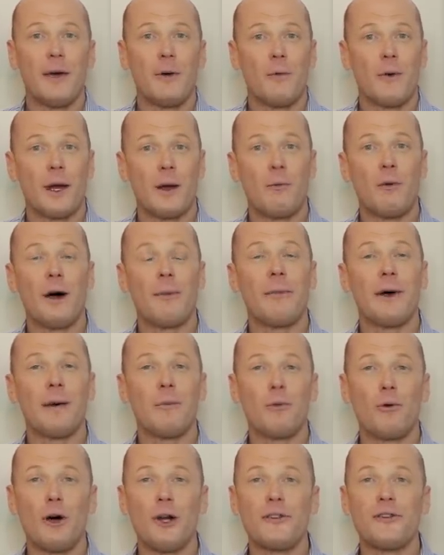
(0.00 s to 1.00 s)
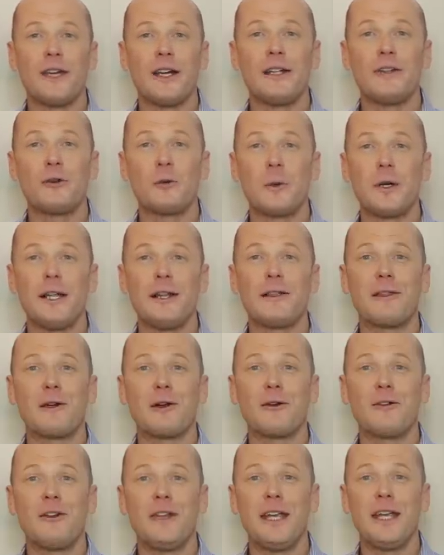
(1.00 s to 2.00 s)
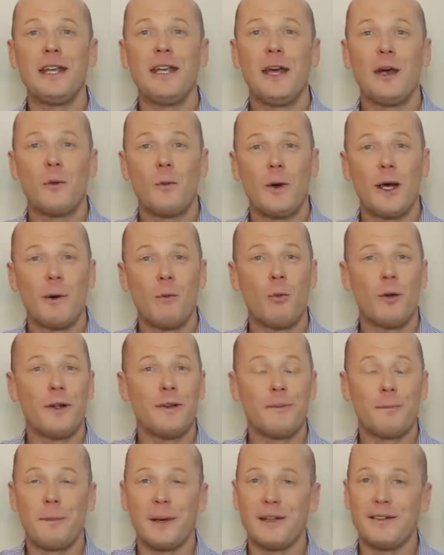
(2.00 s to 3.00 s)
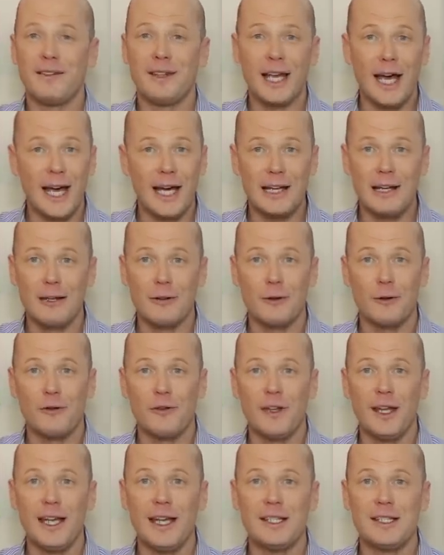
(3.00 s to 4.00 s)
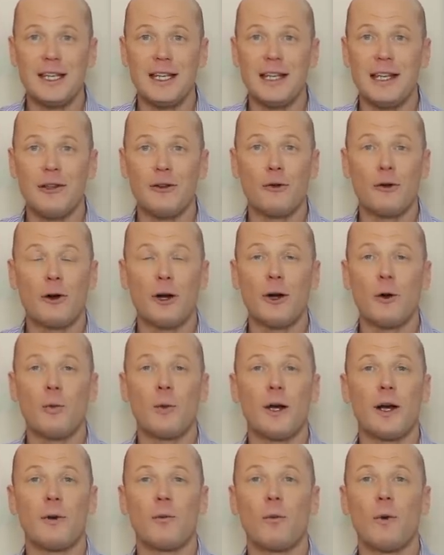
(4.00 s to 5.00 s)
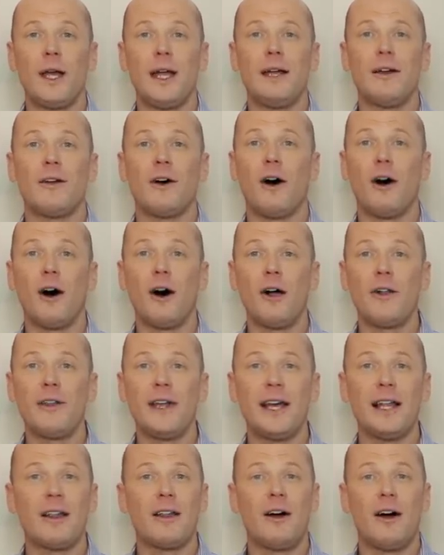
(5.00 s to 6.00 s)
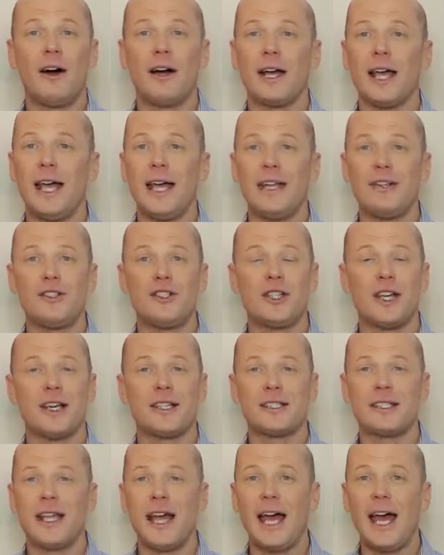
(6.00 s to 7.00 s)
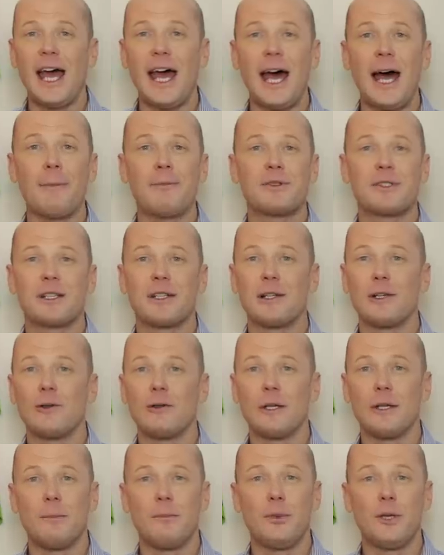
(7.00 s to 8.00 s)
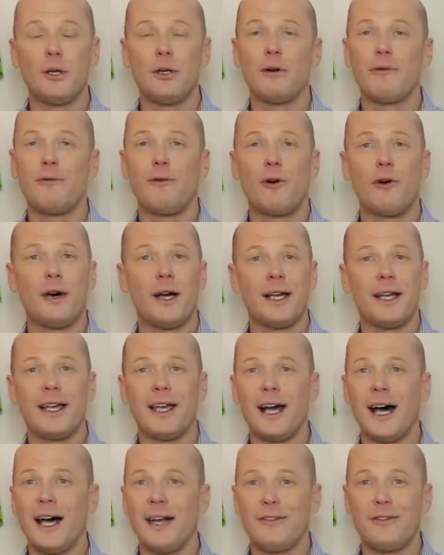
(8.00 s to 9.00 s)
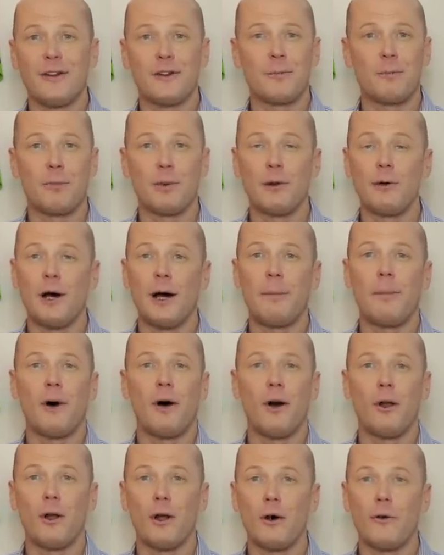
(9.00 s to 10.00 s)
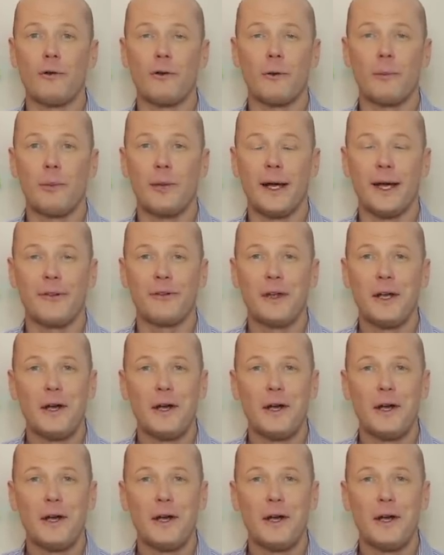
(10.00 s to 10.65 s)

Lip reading: When I won my Vuelta in 2013, we had one spectacular stage in Andorra where it rained all day long and just absolutely beautiful, and guys just blew up all over the place.